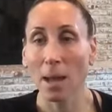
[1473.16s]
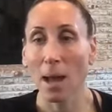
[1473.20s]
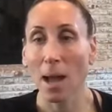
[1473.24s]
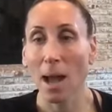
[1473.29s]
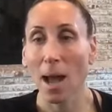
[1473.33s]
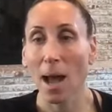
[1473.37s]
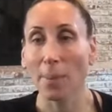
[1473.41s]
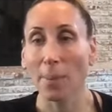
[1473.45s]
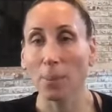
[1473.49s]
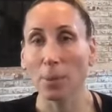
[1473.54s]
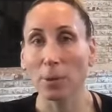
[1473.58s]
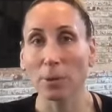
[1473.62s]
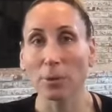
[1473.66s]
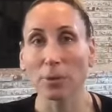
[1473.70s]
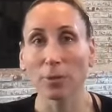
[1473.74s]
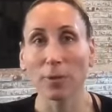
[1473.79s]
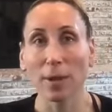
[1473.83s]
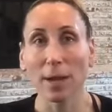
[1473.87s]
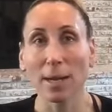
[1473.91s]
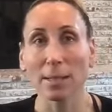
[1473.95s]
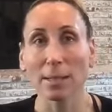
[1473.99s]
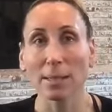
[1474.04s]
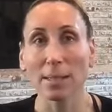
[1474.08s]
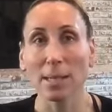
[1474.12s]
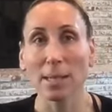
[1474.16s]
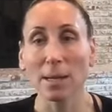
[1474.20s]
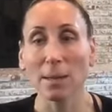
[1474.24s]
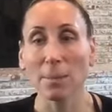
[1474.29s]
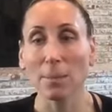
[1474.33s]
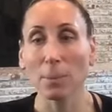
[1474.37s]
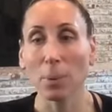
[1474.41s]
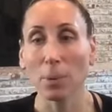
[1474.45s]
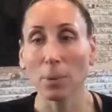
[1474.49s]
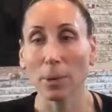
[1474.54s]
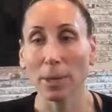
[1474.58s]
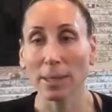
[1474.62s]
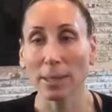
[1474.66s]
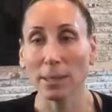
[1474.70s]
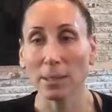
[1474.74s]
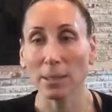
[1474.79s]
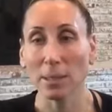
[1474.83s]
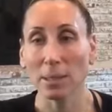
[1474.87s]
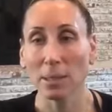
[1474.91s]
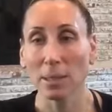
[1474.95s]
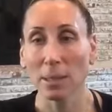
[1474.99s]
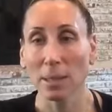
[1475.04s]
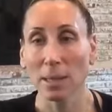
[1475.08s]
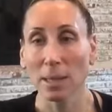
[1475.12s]
Upward facing
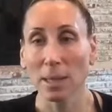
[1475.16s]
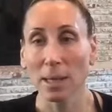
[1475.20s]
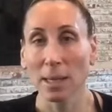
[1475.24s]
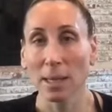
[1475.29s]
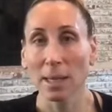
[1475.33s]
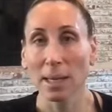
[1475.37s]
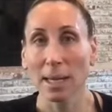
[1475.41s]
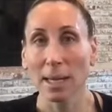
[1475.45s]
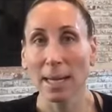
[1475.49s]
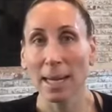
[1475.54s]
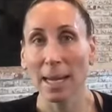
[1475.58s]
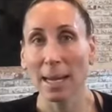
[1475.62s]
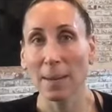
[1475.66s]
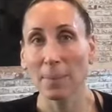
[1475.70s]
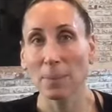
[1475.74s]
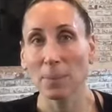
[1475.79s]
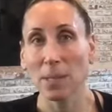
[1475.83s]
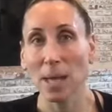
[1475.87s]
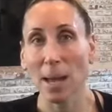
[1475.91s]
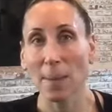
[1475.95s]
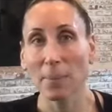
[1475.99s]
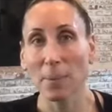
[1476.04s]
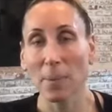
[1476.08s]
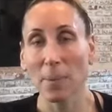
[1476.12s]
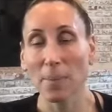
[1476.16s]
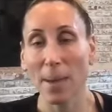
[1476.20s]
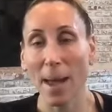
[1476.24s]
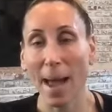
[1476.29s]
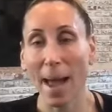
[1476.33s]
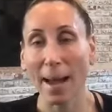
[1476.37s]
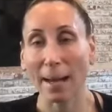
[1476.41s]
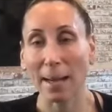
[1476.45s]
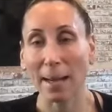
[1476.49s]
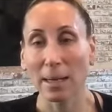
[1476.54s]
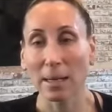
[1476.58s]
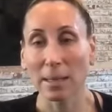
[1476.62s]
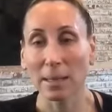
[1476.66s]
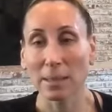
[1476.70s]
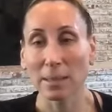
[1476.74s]
point. Hips up and back,